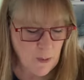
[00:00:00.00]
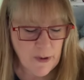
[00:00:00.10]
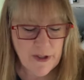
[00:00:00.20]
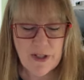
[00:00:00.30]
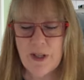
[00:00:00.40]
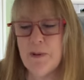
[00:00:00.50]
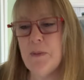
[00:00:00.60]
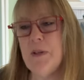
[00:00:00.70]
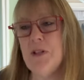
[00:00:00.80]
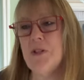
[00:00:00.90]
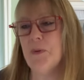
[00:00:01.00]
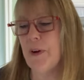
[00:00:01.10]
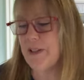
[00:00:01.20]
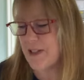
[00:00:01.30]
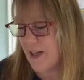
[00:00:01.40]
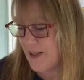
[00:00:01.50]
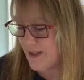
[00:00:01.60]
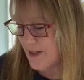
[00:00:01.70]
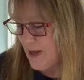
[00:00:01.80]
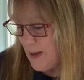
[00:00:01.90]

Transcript: Where this seems to be just the right size.